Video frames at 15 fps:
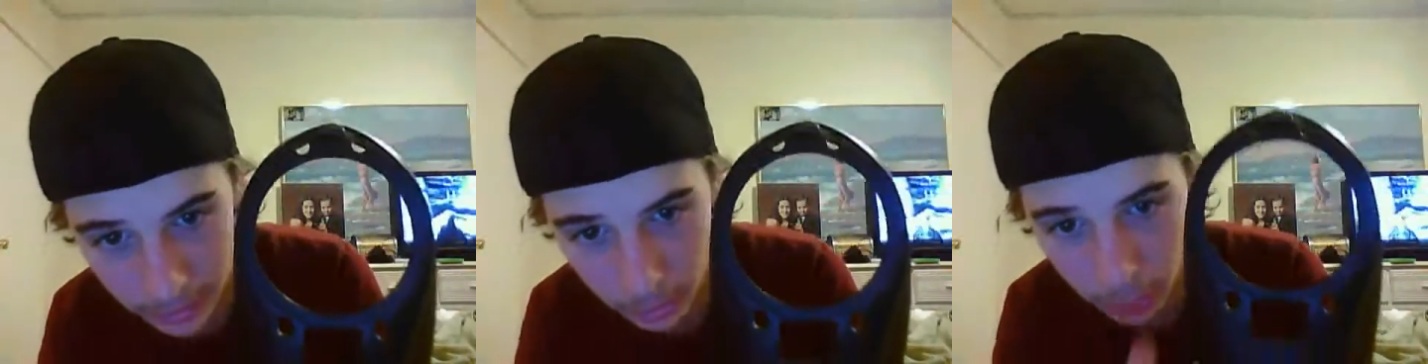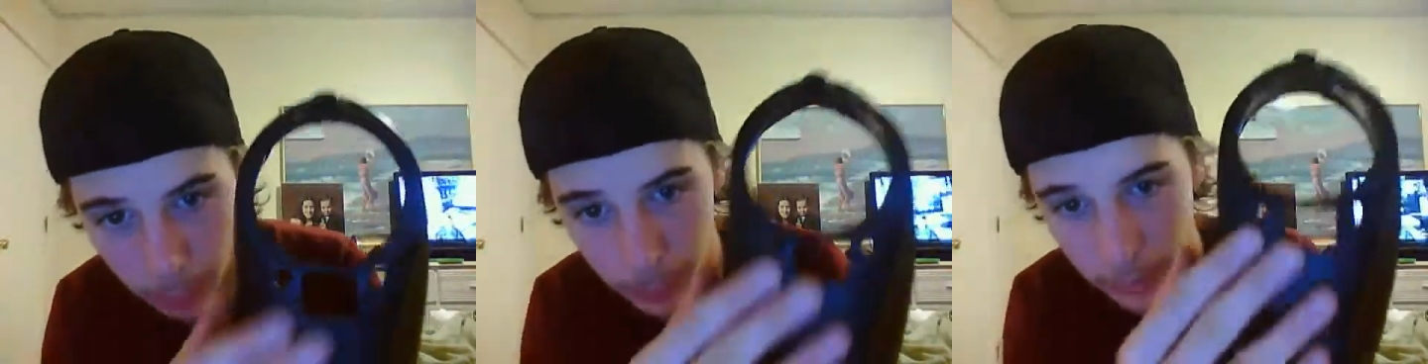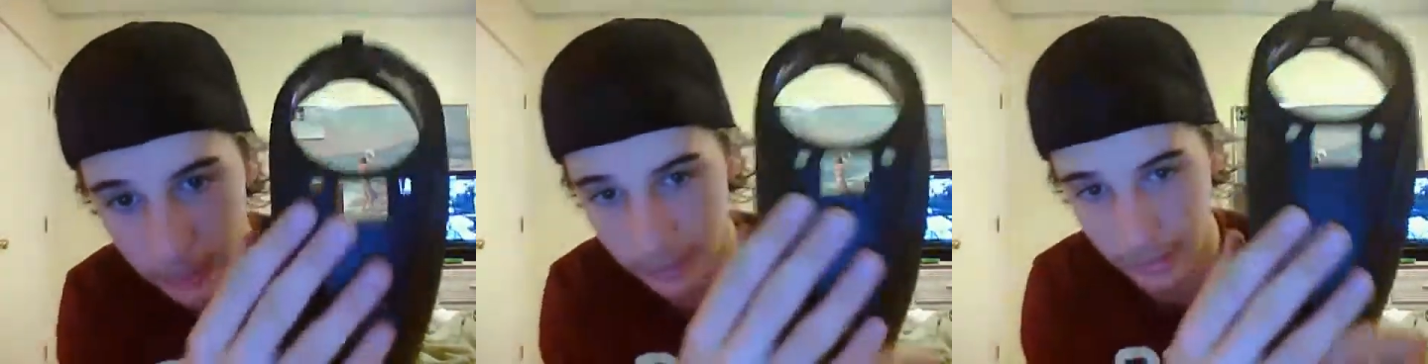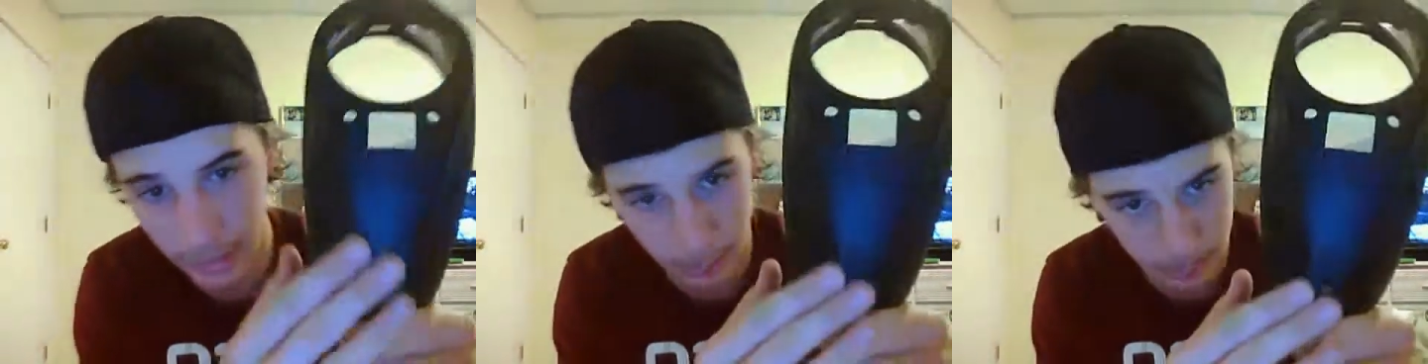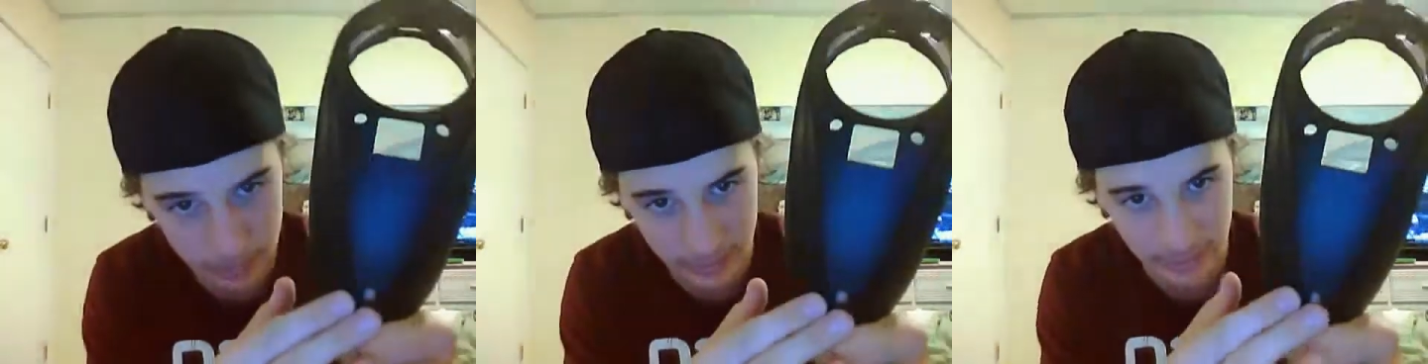it'll be
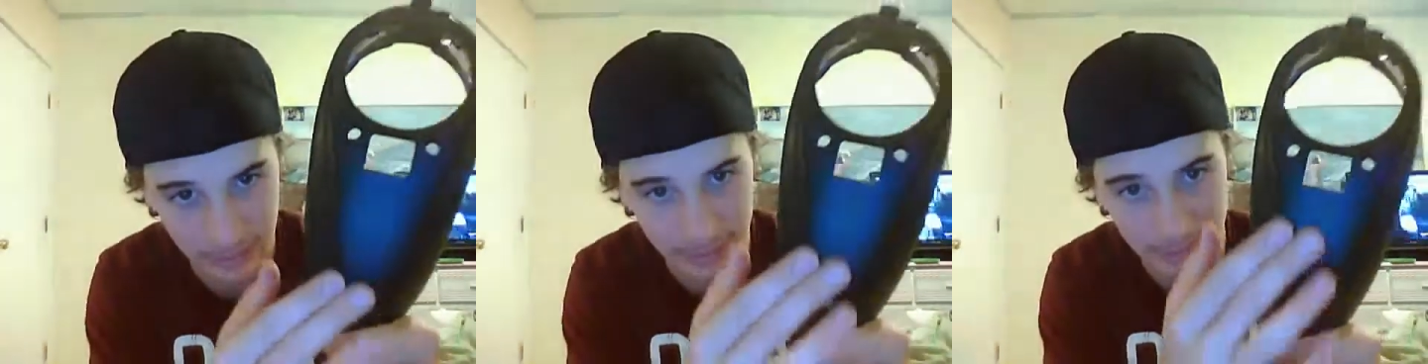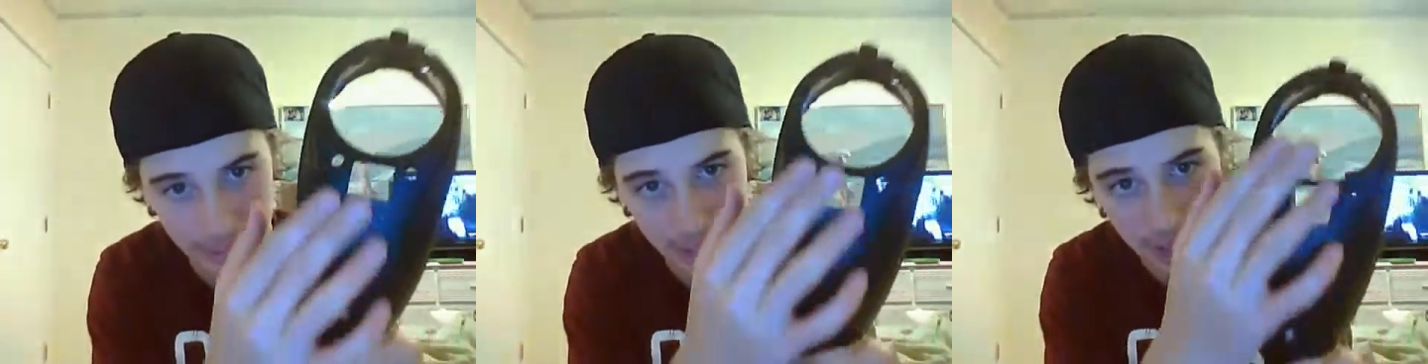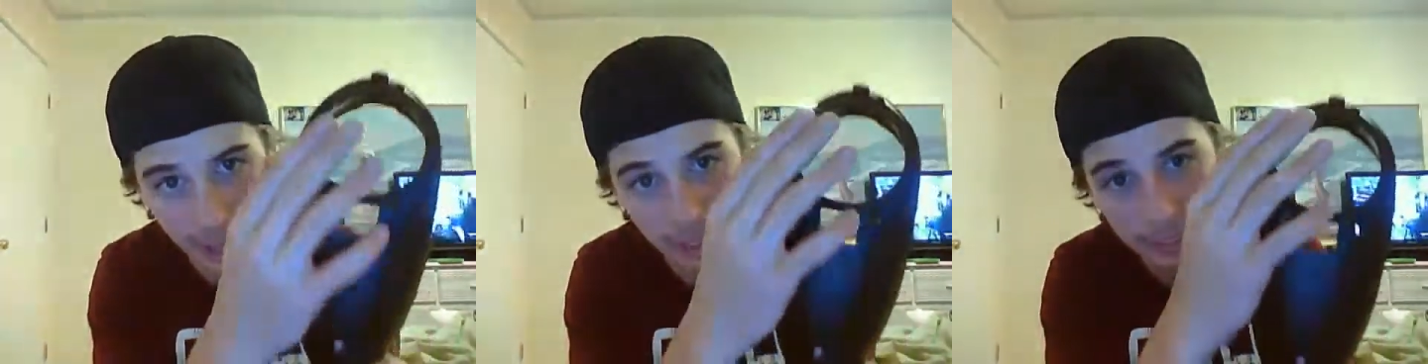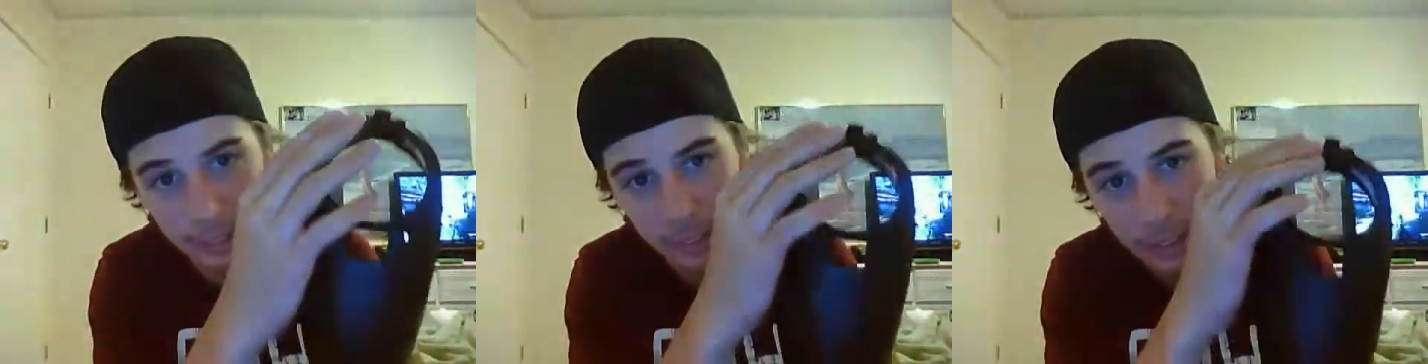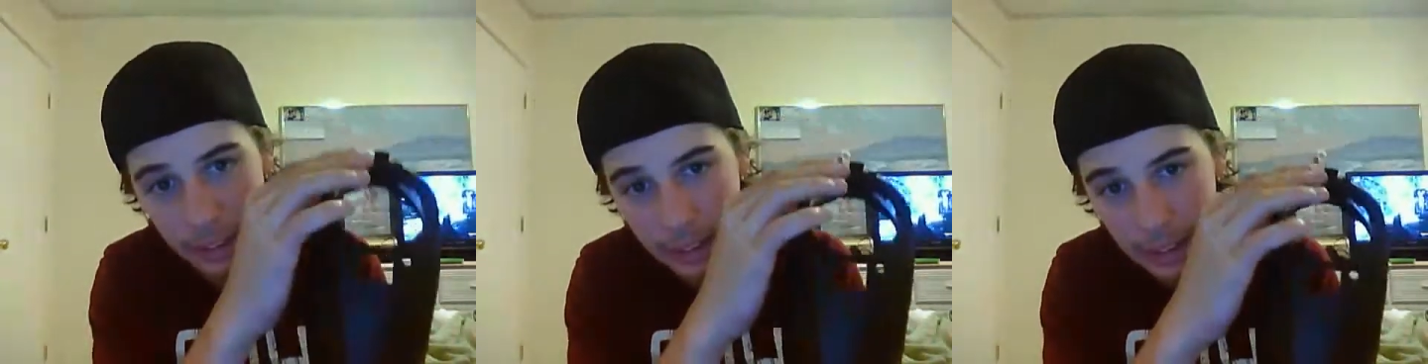empty like that.
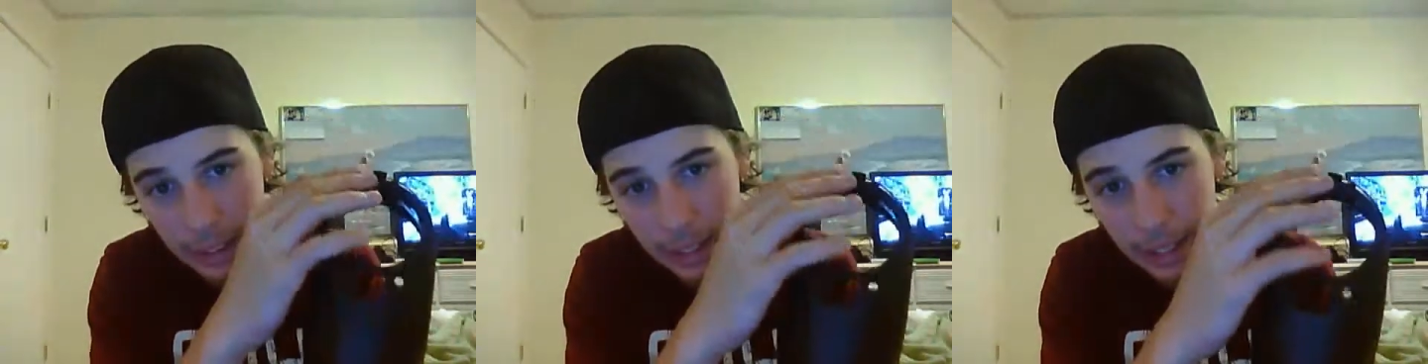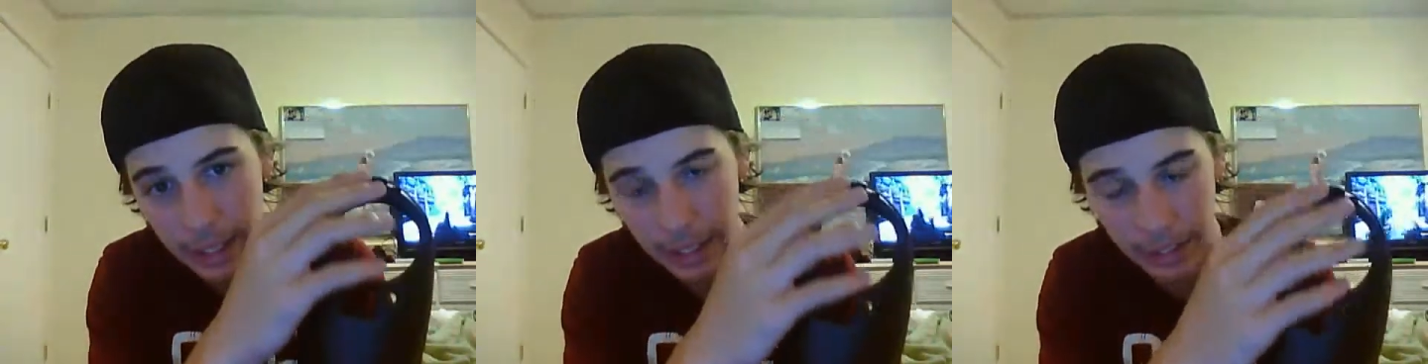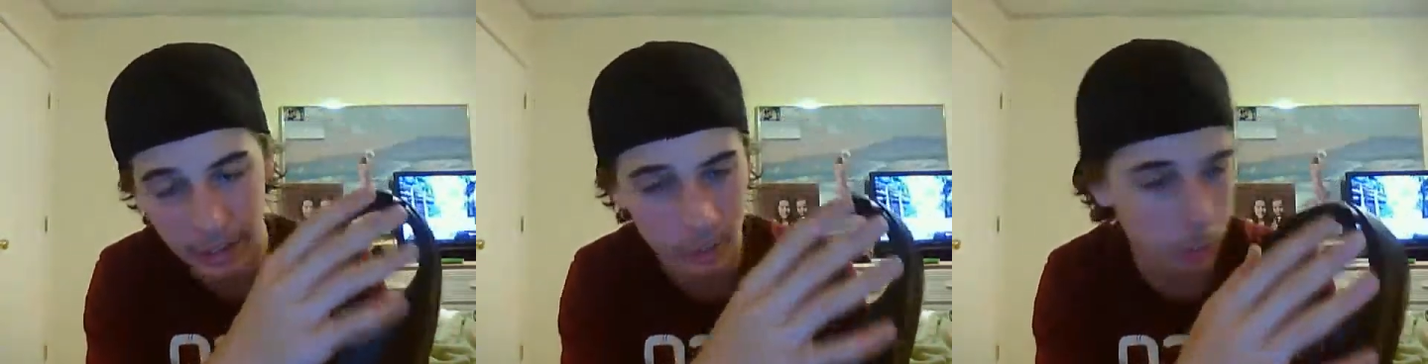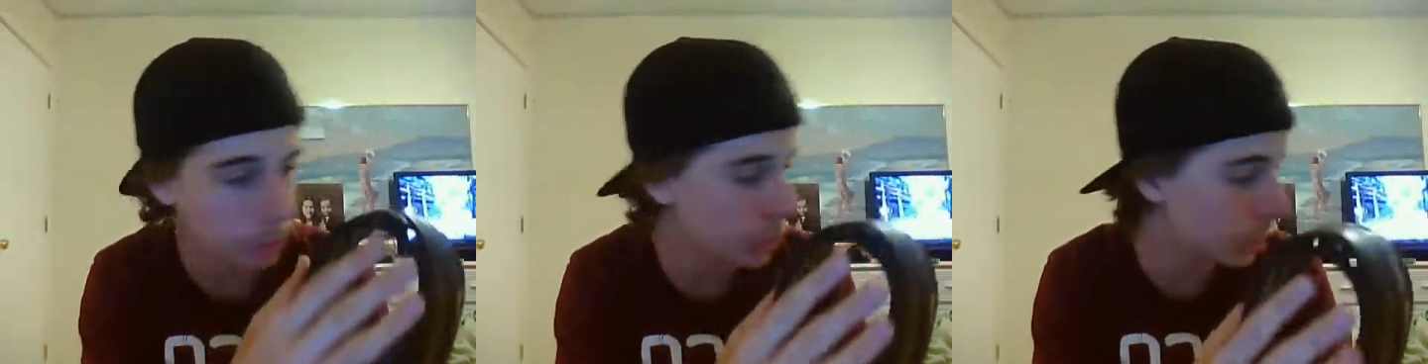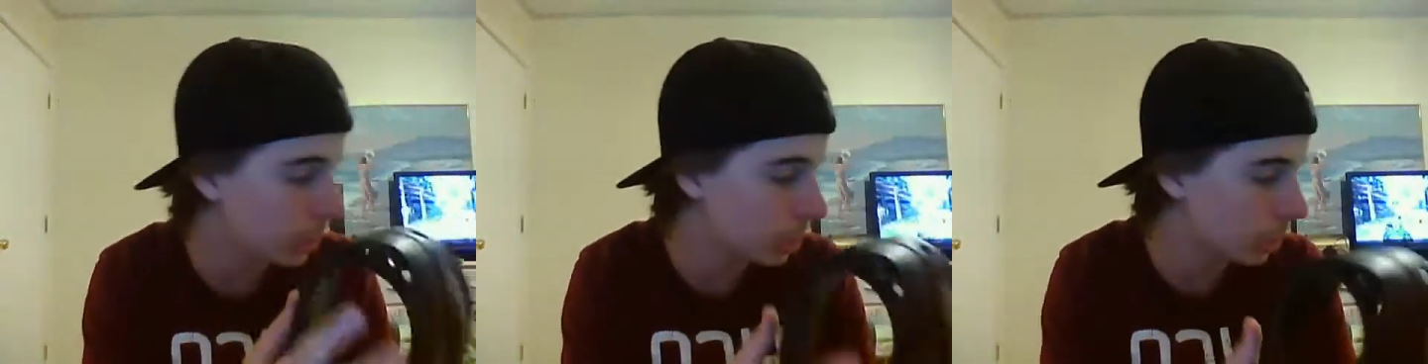And
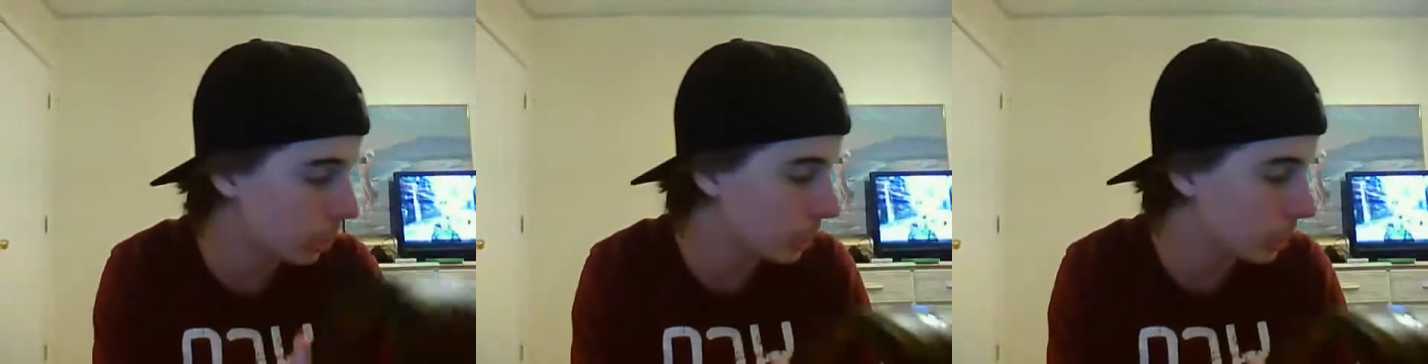what you do